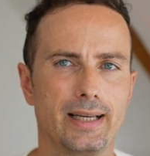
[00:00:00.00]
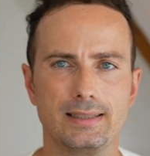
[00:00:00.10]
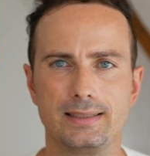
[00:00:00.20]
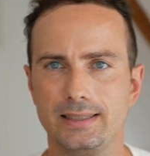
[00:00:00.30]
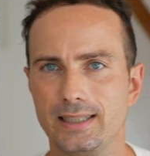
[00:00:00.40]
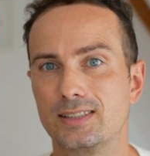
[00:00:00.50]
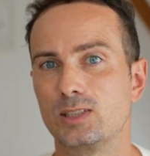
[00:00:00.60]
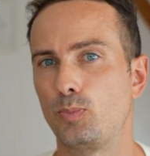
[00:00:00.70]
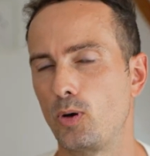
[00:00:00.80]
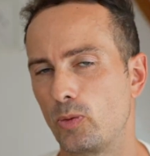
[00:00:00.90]
I see and
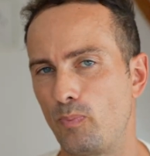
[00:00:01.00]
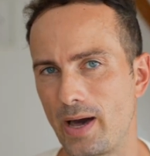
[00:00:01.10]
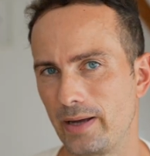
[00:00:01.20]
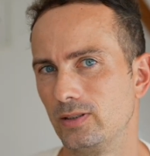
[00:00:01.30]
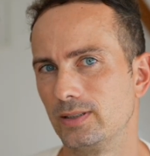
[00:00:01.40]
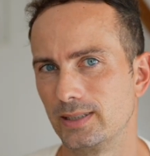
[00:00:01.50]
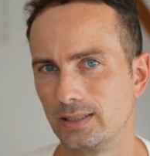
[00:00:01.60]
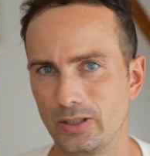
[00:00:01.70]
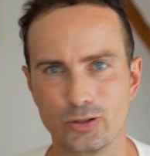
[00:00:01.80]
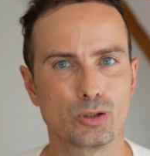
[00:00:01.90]
spot patterns
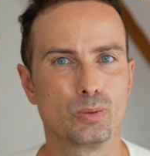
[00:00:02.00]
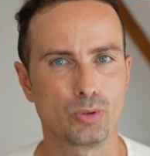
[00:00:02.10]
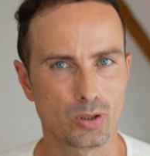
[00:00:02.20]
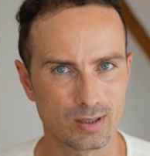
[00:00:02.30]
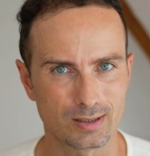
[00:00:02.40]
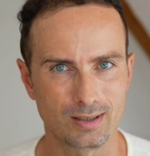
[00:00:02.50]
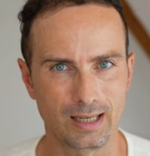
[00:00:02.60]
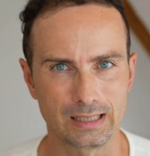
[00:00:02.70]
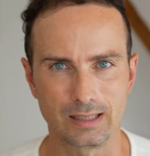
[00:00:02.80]
in digital products like